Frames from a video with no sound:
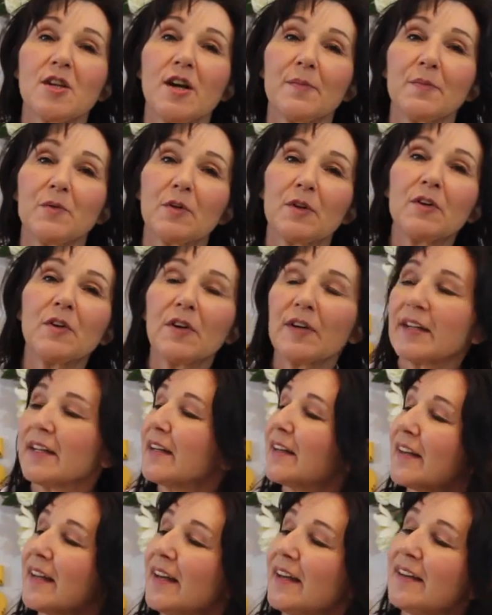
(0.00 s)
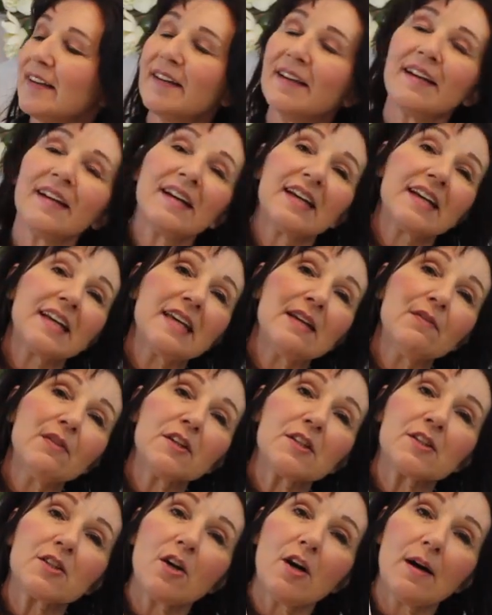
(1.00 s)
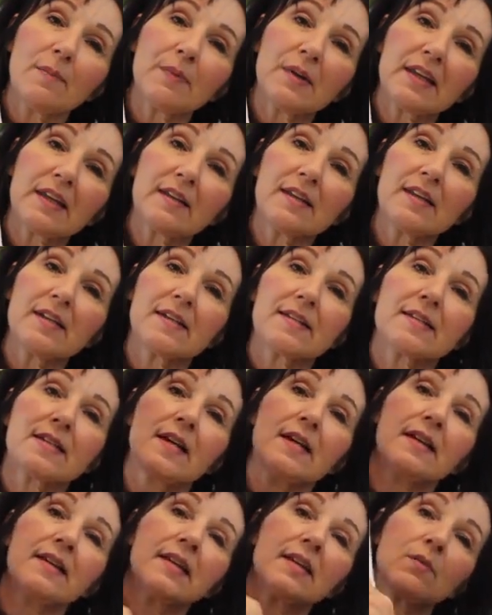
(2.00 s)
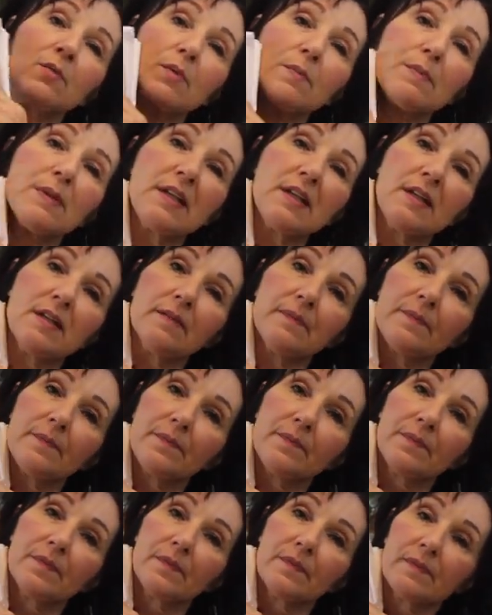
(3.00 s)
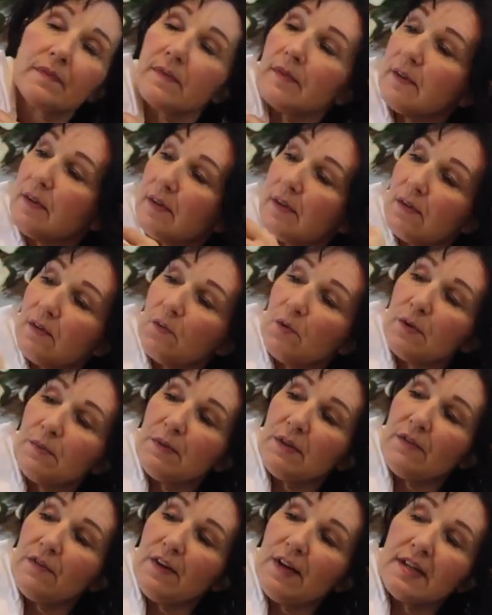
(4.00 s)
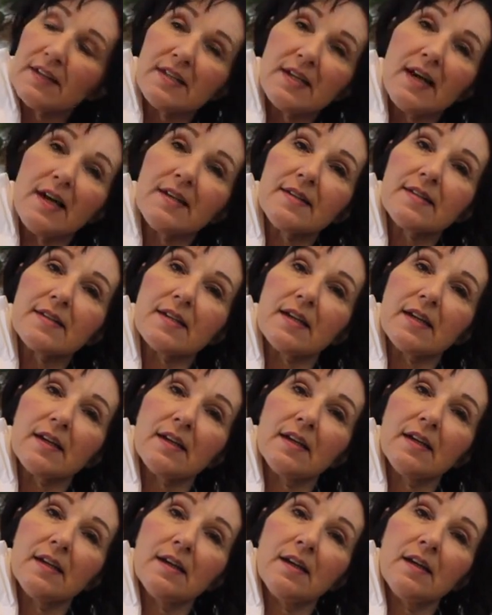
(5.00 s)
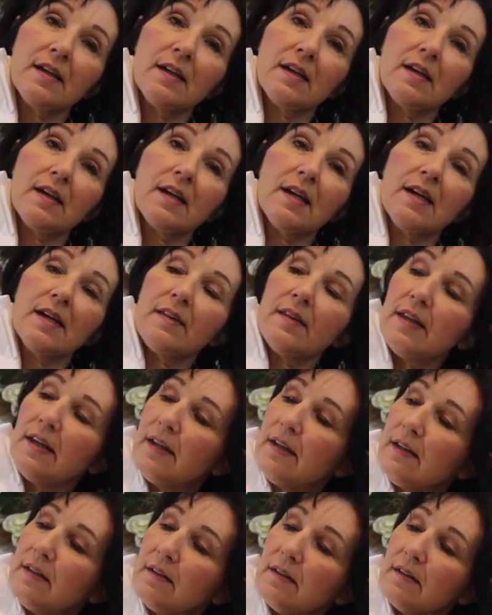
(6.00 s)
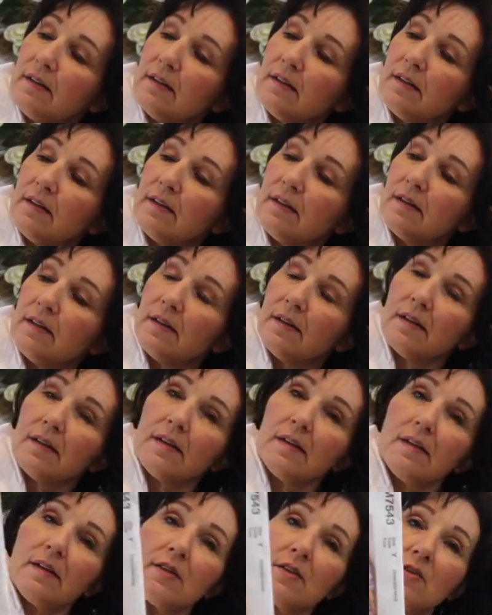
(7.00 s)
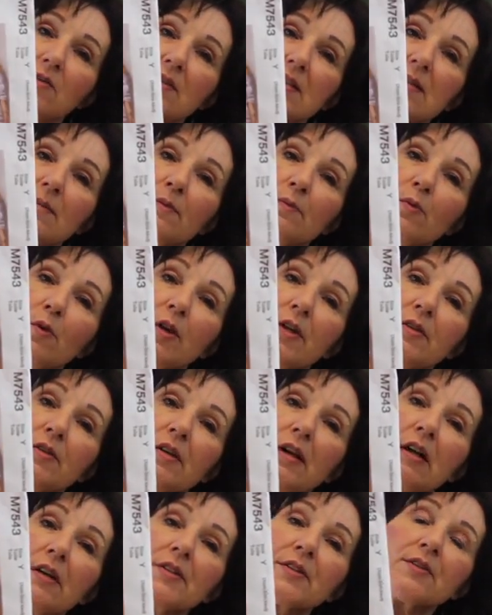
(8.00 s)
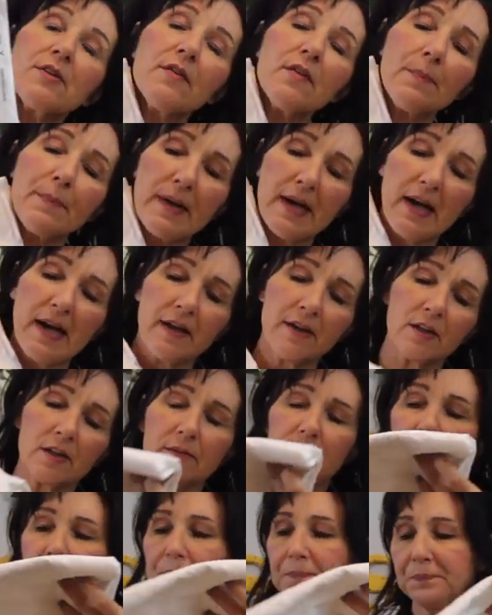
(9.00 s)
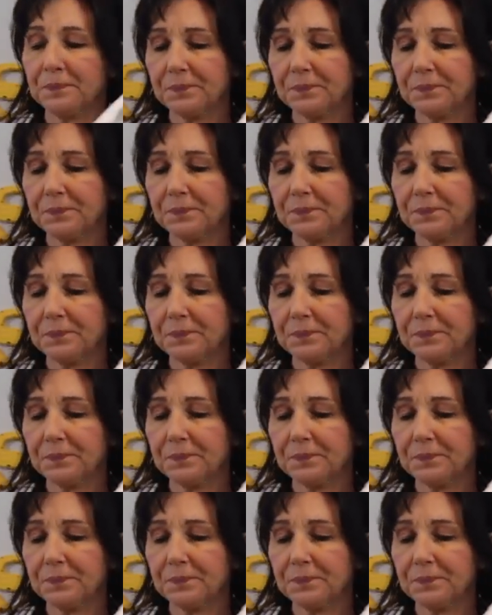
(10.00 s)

stopped recording again. Even a top like this, I think would be fantastic. And then do some embroidery. I also have a pattern